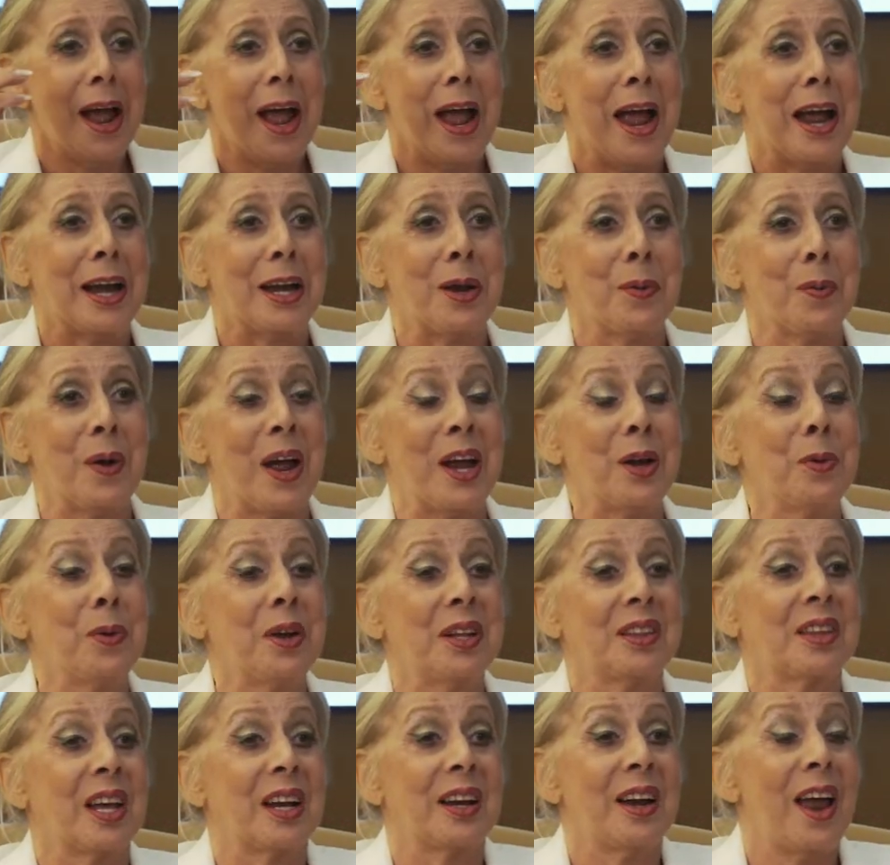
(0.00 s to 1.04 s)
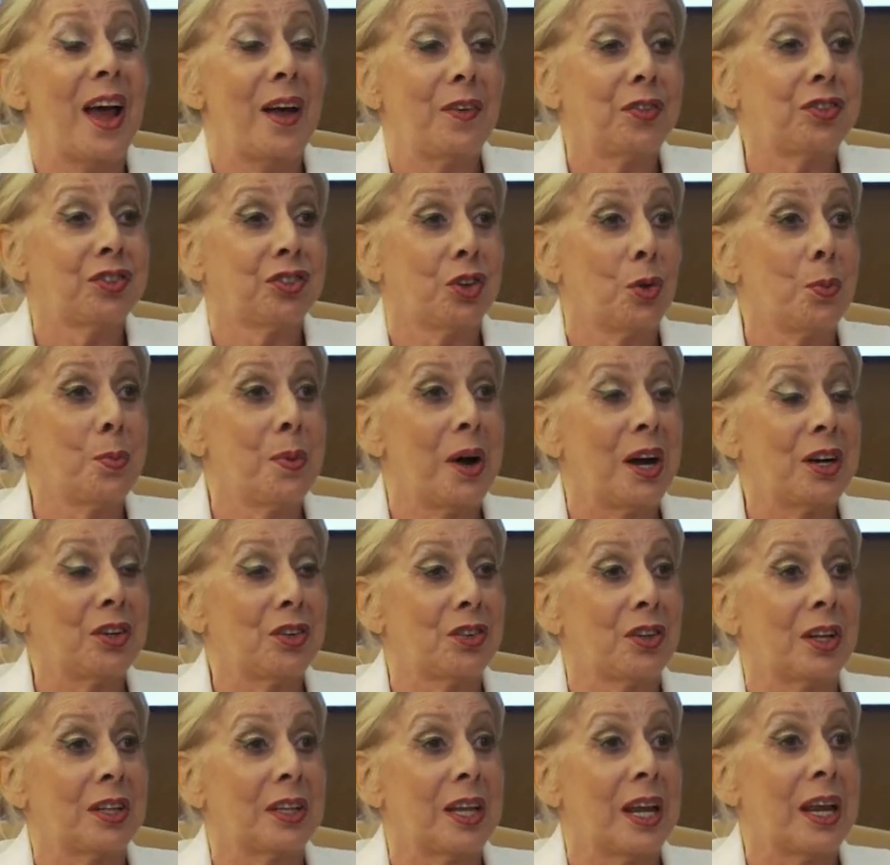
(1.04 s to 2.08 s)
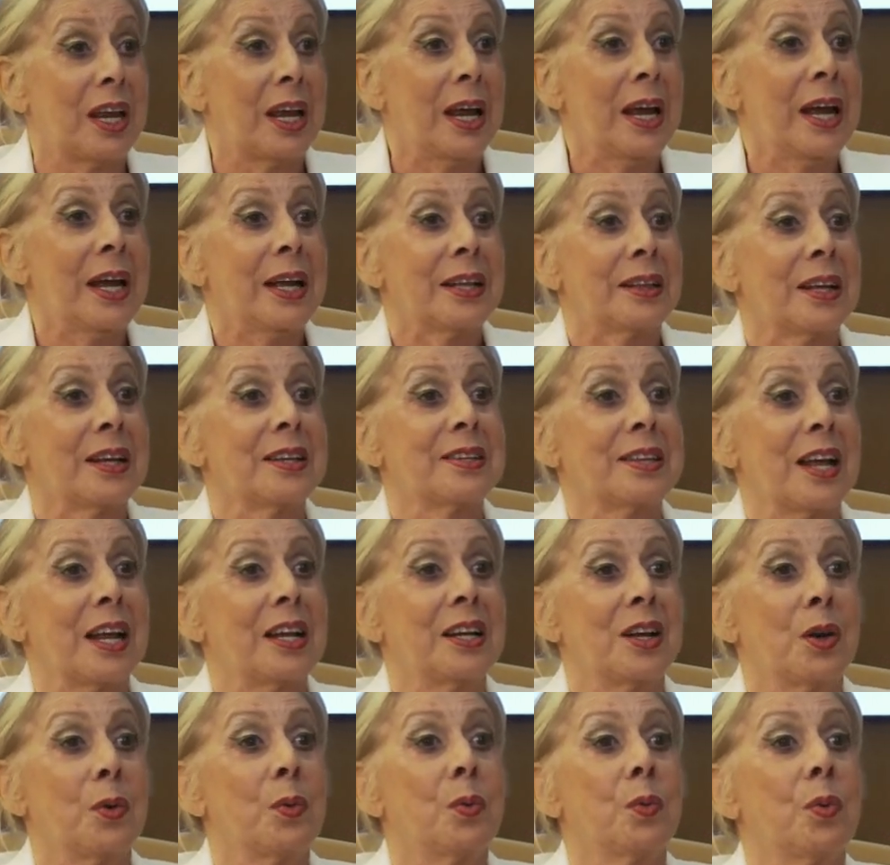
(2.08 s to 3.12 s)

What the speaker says: And anyway, they laughed so much that they said,